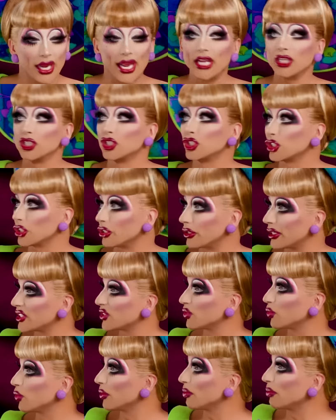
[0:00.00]
Insurance
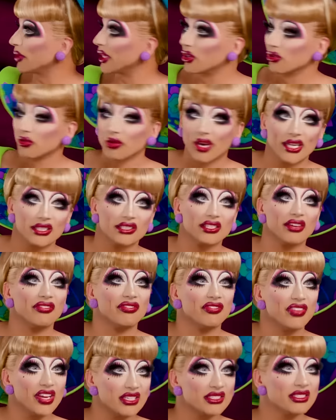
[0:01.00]
would be great to
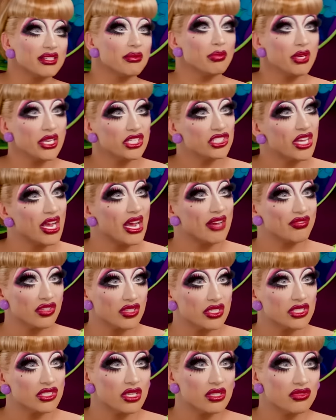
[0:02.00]
fix a bitch after
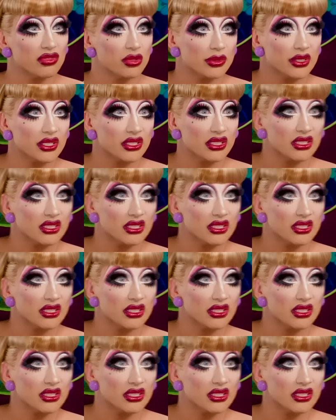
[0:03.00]
that's over with.